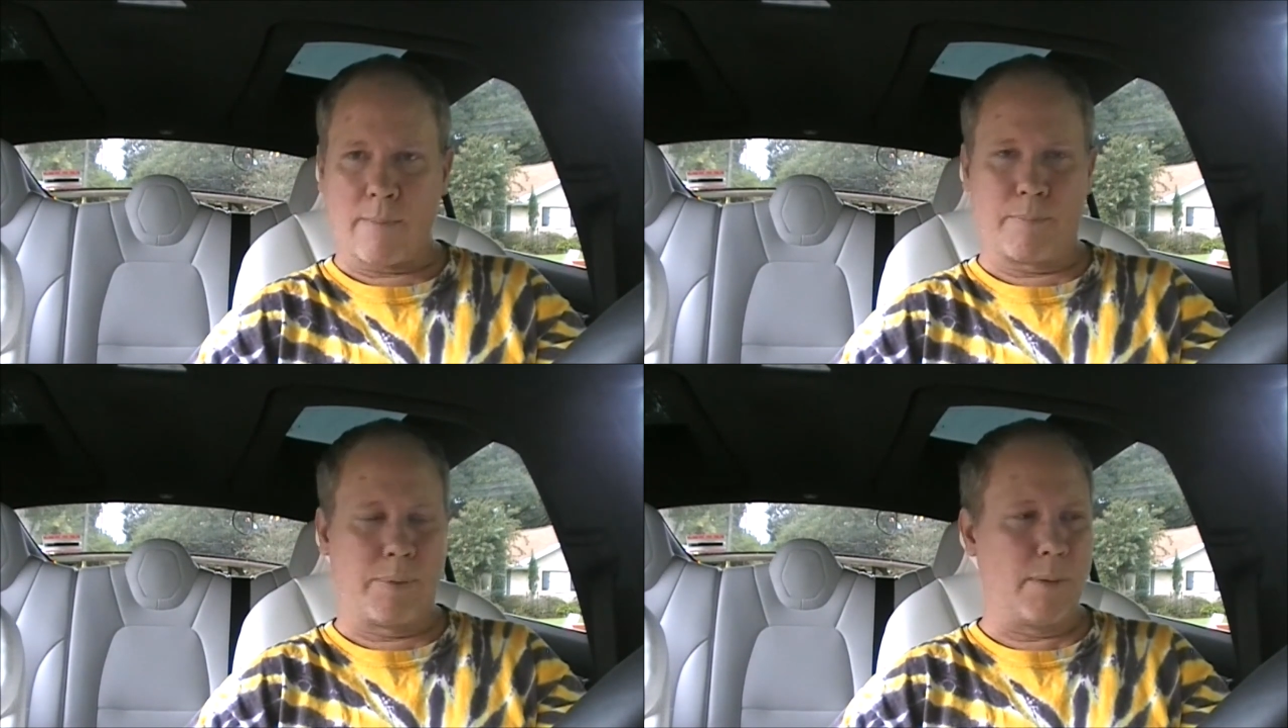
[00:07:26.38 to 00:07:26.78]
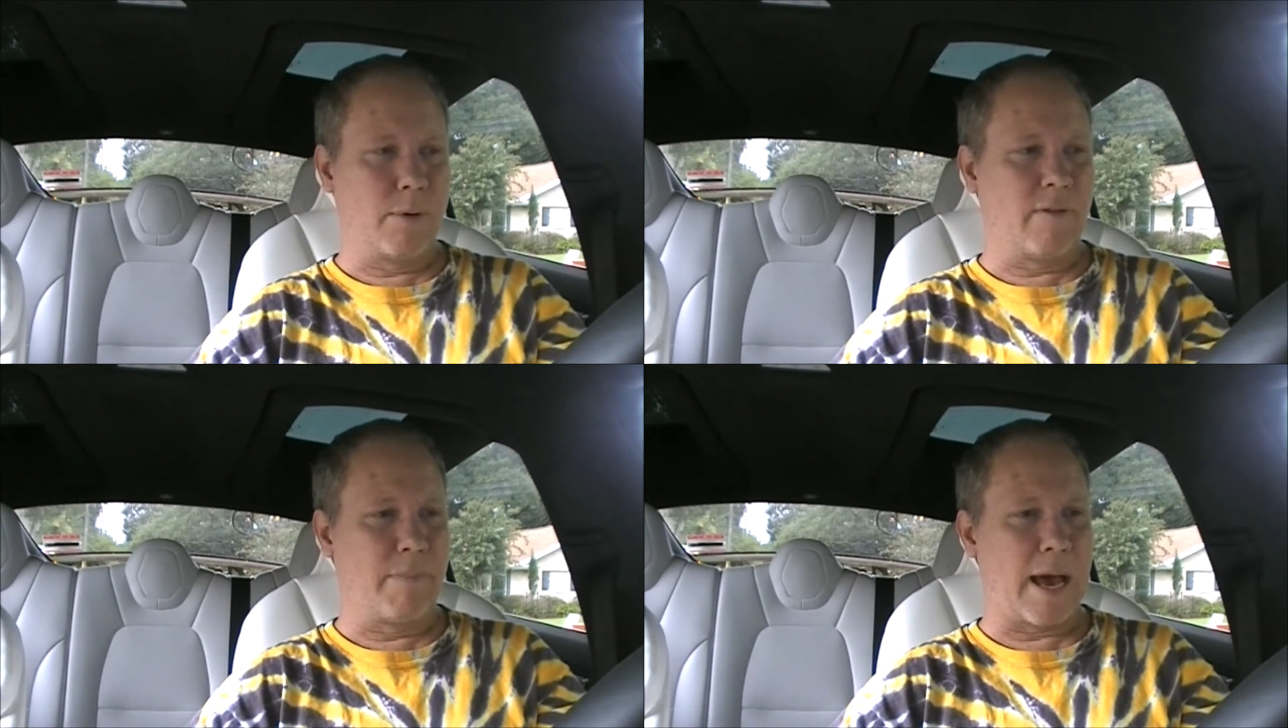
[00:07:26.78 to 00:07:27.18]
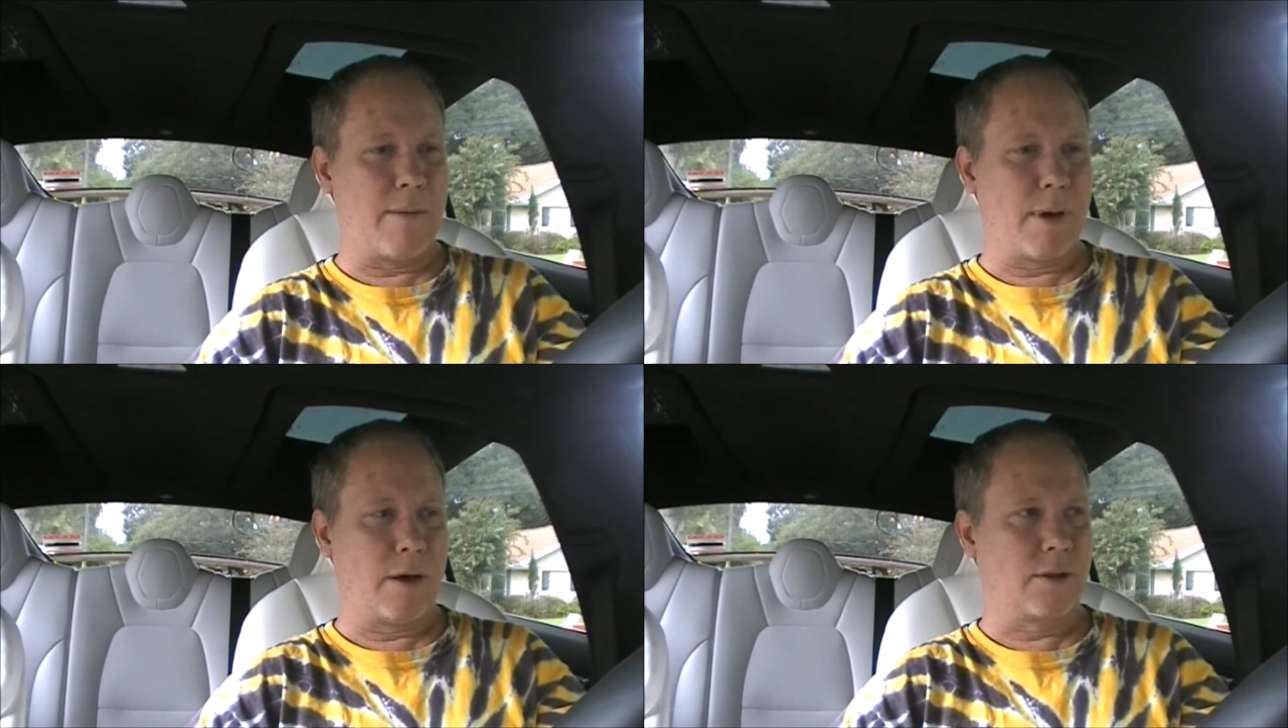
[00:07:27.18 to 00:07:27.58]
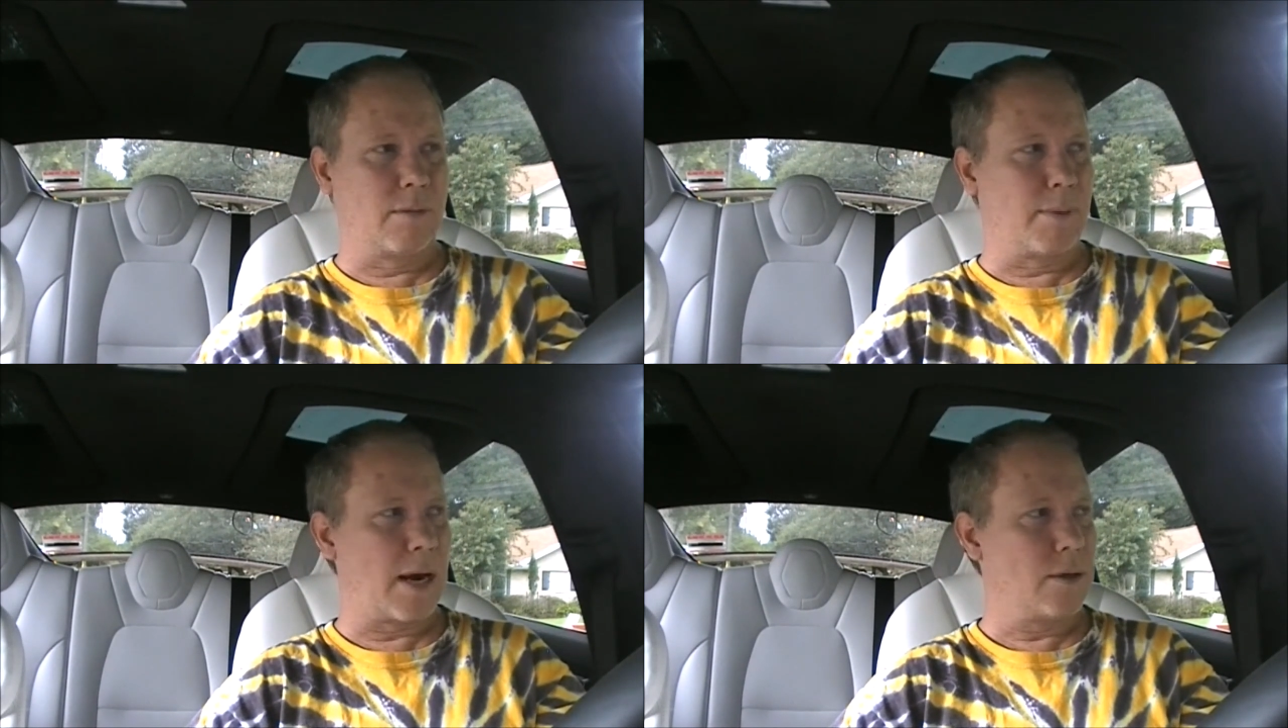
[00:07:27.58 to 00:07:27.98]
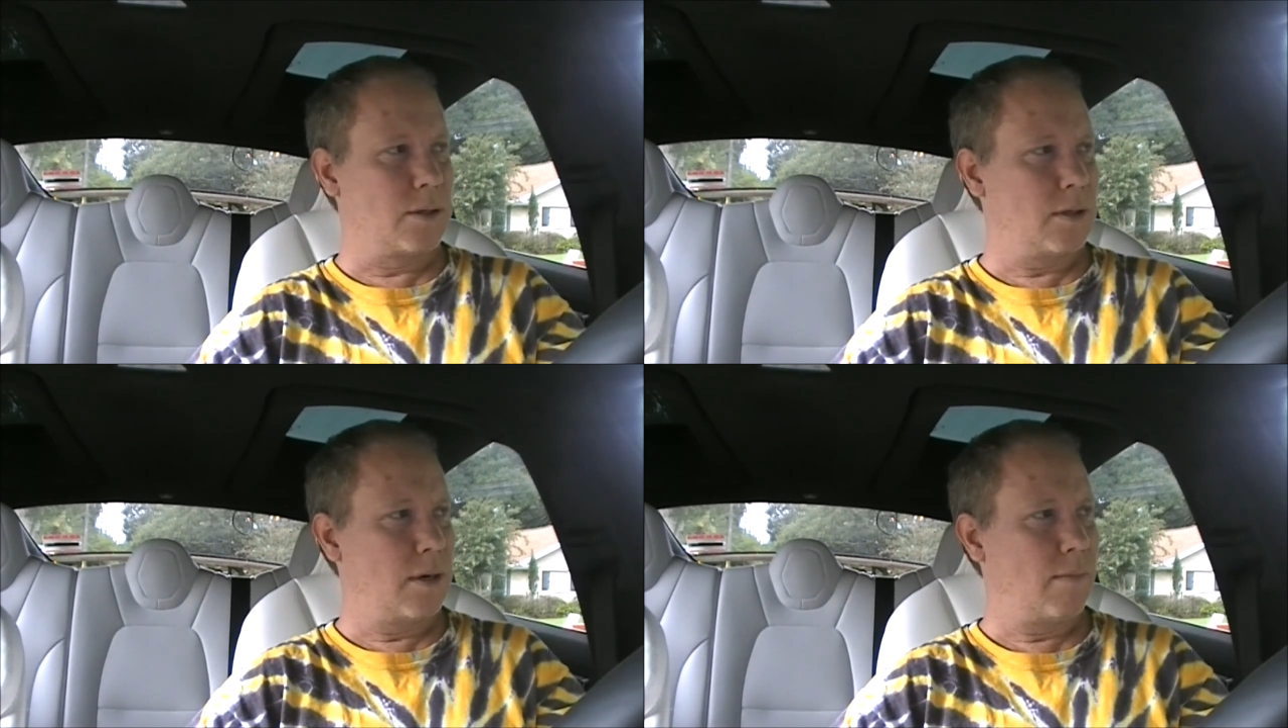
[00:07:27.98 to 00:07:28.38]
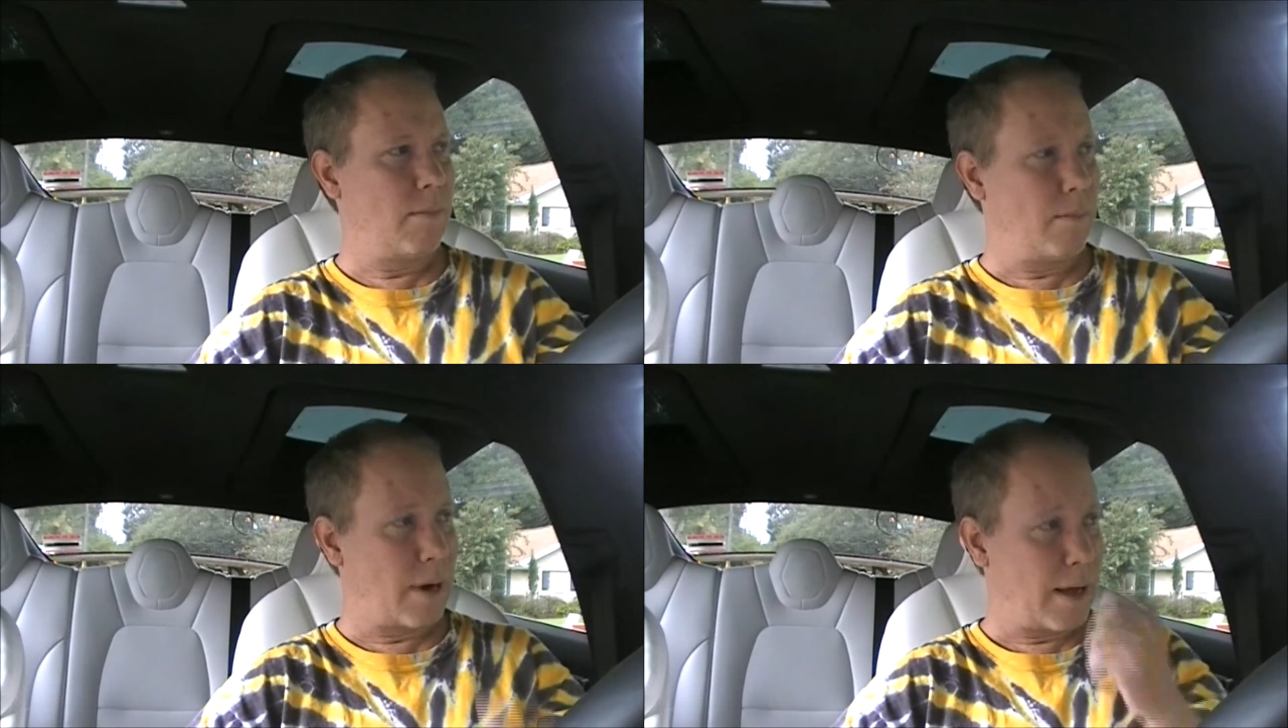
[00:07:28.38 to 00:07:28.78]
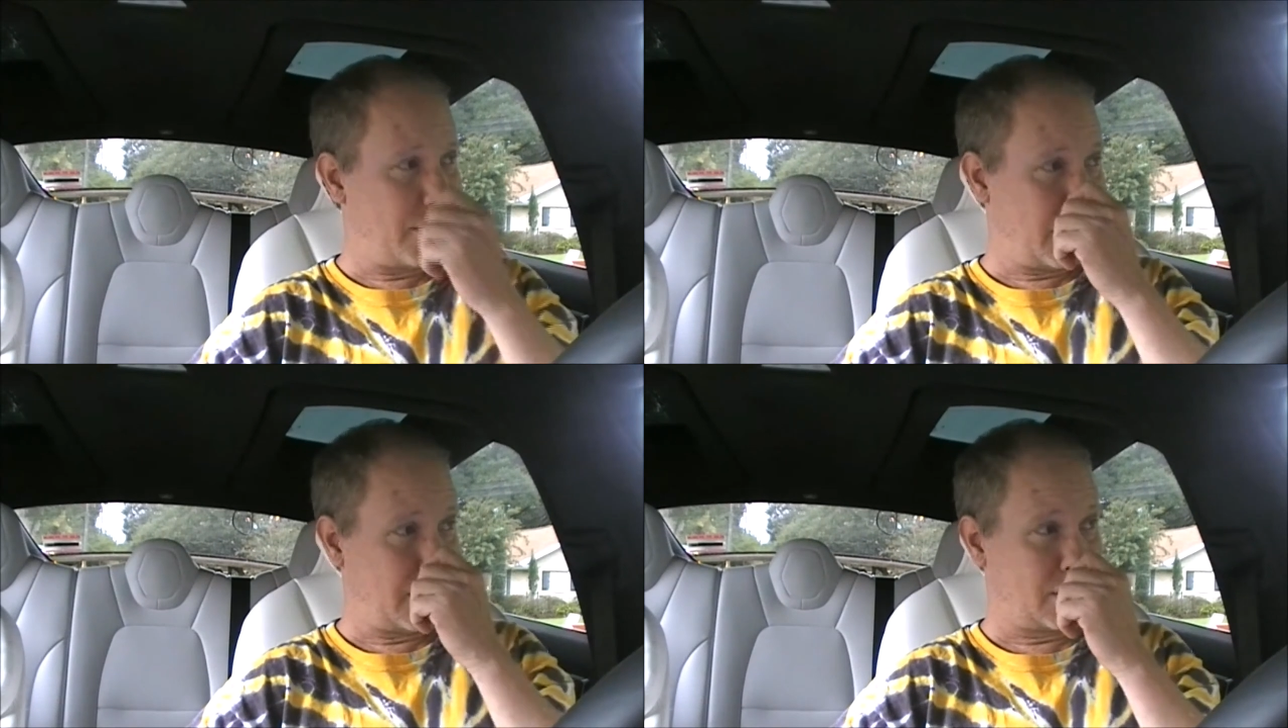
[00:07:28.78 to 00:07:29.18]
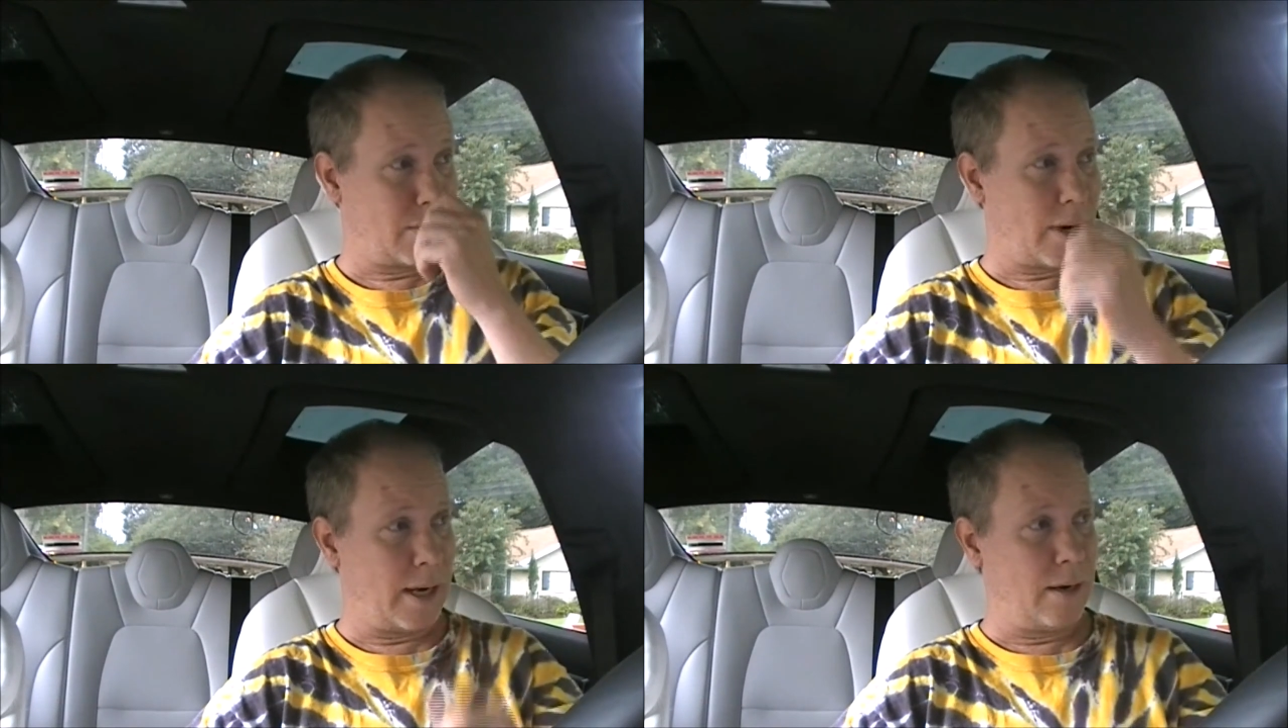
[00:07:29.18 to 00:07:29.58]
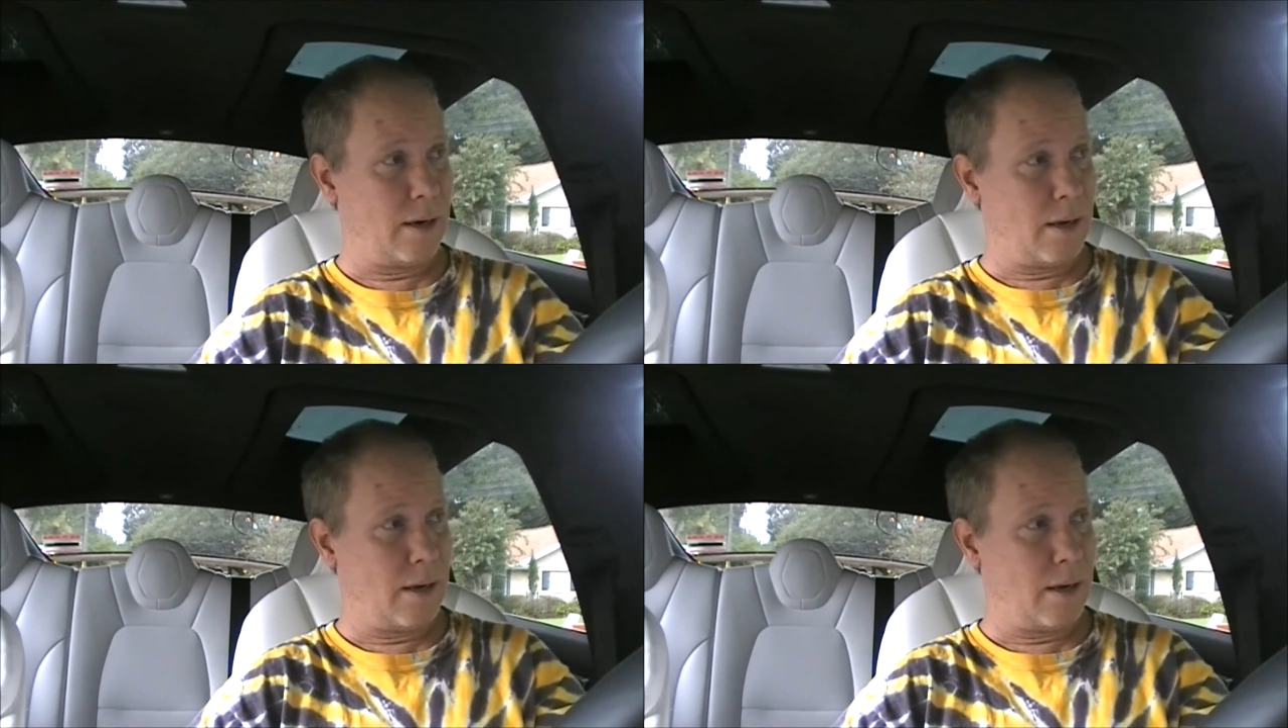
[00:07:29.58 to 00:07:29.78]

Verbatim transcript: People have badmouthed the browser, but I think it's great.